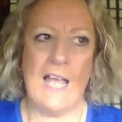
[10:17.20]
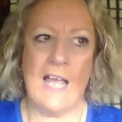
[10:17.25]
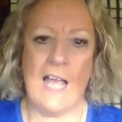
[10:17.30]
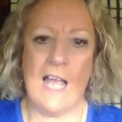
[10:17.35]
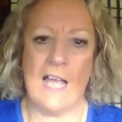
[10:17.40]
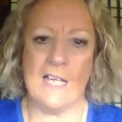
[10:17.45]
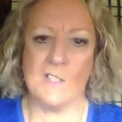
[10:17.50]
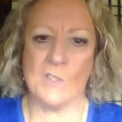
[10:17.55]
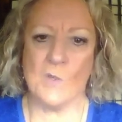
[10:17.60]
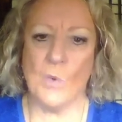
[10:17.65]

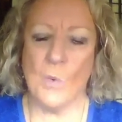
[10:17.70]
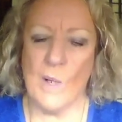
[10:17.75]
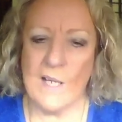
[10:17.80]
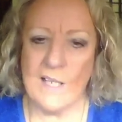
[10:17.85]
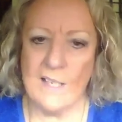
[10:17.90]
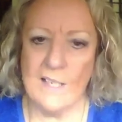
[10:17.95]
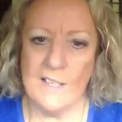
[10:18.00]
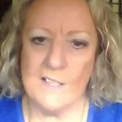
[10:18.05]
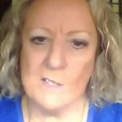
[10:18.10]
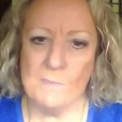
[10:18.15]
as
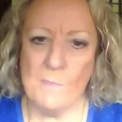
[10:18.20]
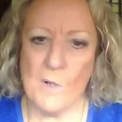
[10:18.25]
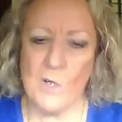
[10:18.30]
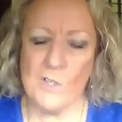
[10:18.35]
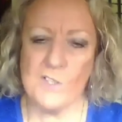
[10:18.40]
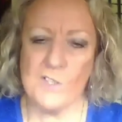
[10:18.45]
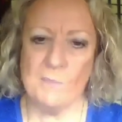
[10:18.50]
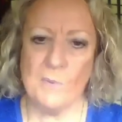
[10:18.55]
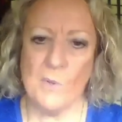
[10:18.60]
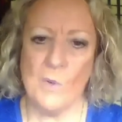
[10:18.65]
quickly as
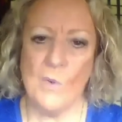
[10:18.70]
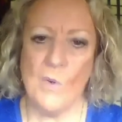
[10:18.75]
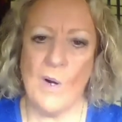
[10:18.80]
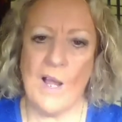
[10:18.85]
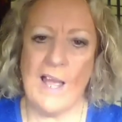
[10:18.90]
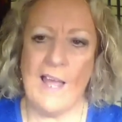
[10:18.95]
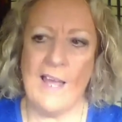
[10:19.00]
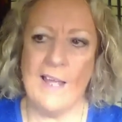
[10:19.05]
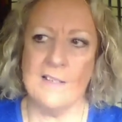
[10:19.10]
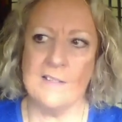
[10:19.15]
possible
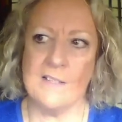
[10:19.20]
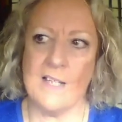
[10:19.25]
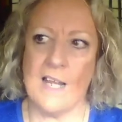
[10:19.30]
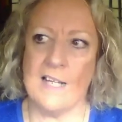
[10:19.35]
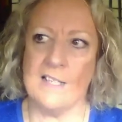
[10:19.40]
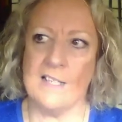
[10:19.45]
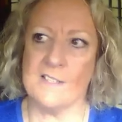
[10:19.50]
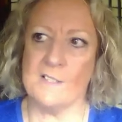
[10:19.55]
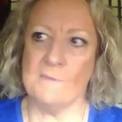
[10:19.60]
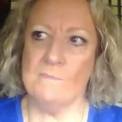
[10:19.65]
and
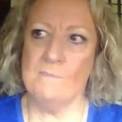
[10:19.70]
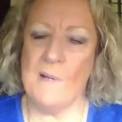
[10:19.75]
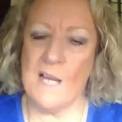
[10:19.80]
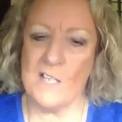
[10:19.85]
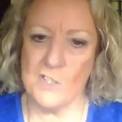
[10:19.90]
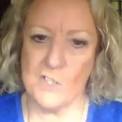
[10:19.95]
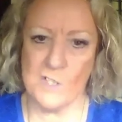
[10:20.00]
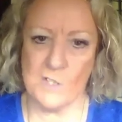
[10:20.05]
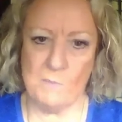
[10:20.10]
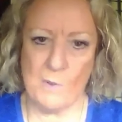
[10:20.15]
as
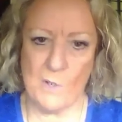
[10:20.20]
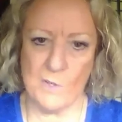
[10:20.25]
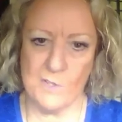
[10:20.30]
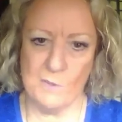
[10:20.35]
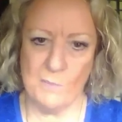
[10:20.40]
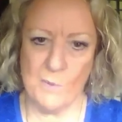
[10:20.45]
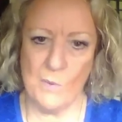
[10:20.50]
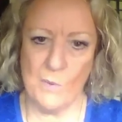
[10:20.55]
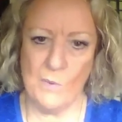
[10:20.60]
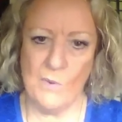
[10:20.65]
much as
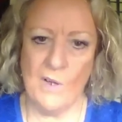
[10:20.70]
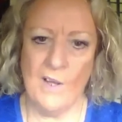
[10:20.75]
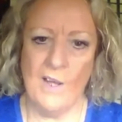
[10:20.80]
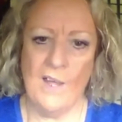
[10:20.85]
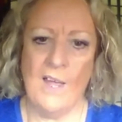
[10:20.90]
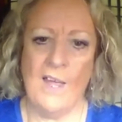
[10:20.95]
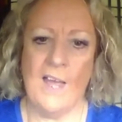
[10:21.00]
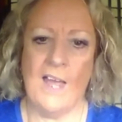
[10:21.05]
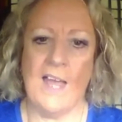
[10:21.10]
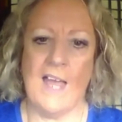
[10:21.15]
possible,
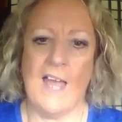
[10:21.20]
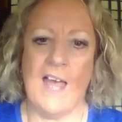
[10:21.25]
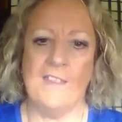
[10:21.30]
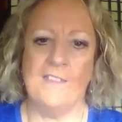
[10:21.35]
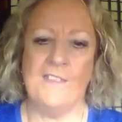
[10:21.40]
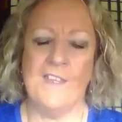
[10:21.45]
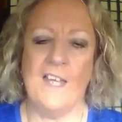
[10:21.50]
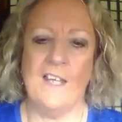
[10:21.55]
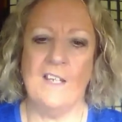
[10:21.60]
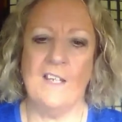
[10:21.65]

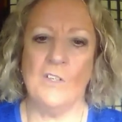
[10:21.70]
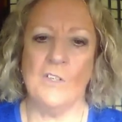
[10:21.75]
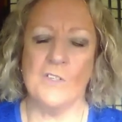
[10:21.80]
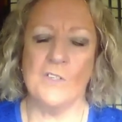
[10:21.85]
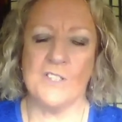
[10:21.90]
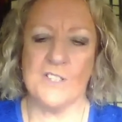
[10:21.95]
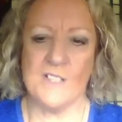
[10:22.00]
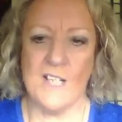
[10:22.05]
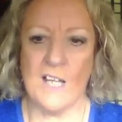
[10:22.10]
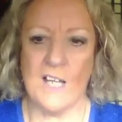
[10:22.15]
and then you
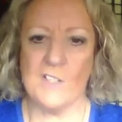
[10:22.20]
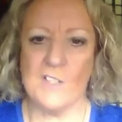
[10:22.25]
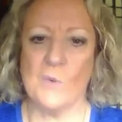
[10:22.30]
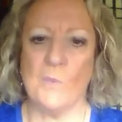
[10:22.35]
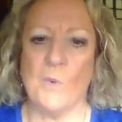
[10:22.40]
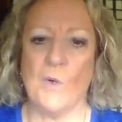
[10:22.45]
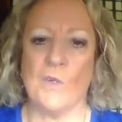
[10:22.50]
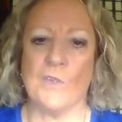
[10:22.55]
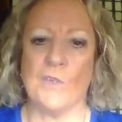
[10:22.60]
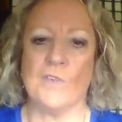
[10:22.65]
start to
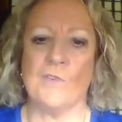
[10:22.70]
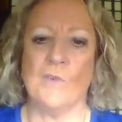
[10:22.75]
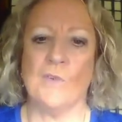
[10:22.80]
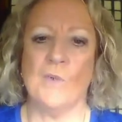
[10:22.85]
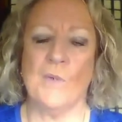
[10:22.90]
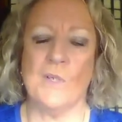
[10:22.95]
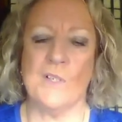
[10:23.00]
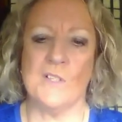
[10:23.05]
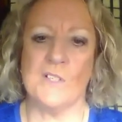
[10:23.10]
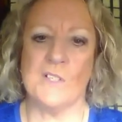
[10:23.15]
work
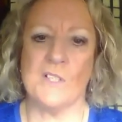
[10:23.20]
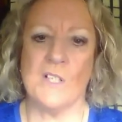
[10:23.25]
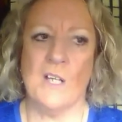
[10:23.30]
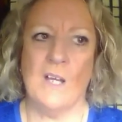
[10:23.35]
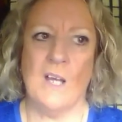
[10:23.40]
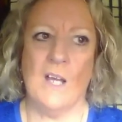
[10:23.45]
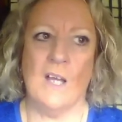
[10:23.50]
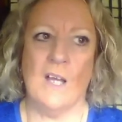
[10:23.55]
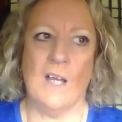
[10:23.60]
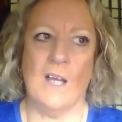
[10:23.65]
through it,
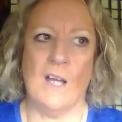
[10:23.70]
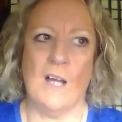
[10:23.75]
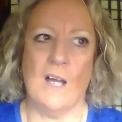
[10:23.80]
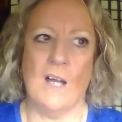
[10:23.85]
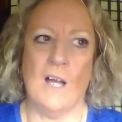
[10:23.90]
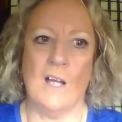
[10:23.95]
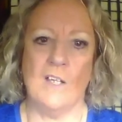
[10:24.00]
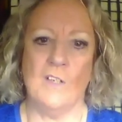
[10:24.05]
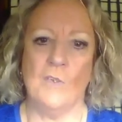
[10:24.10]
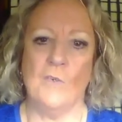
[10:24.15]

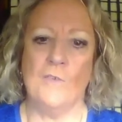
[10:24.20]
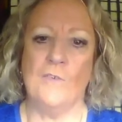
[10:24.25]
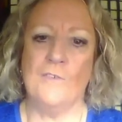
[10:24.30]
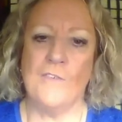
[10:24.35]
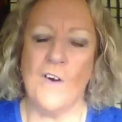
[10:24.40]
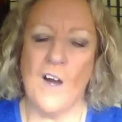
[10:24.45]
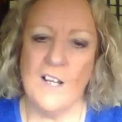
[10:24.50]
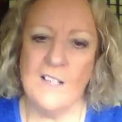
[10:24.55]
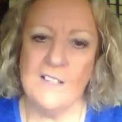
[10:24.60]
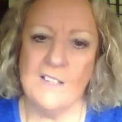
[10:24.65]
you'll
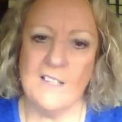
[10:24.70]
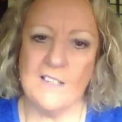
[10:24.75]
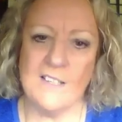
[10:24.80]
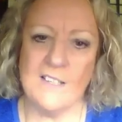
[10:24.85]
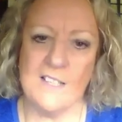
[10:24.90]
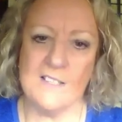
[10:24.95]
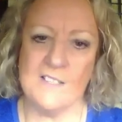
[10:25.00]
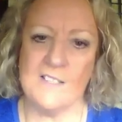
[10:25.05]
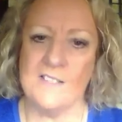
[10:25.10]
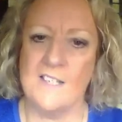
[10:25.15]
find that
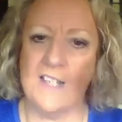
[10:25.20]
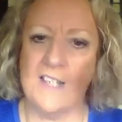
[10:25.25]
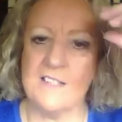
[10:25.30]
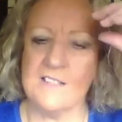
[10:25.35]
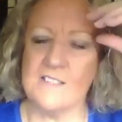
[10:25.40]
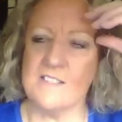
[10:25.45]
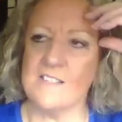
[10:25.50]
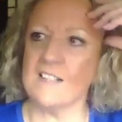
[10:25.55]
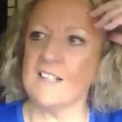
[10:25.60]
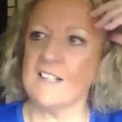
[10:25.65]
there's
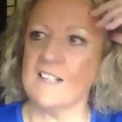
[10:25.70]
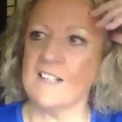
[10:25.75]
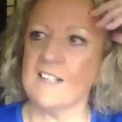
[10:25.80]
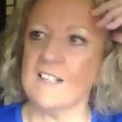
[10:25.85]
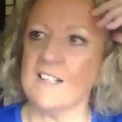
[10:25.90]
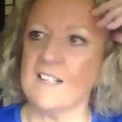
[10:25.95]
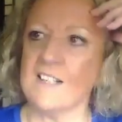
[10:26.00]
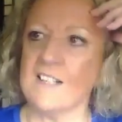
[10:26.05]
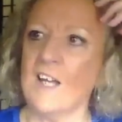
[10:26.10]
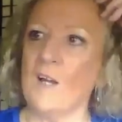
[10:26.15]
things that
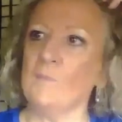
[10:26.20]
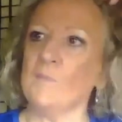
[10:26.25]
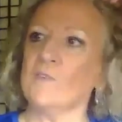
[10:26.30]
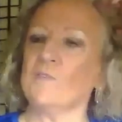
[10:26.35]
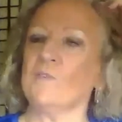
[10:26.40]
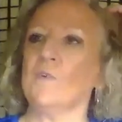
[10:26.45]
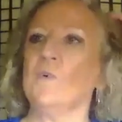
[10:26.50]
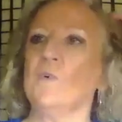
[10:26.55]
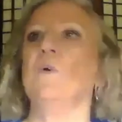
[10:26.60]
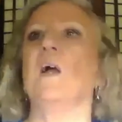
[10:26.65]
come
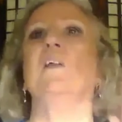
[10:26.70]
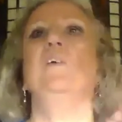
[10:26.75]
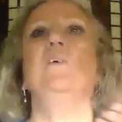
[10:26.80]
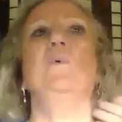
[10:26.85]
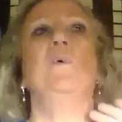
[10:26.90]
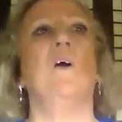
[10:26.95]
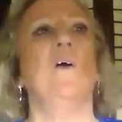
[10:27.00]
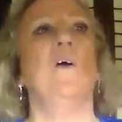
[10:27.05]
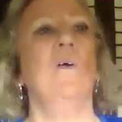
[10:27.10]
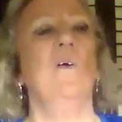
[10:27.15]
through and
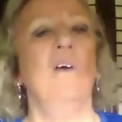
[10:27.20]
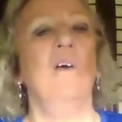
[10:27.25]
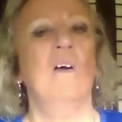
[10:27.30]
you'll go,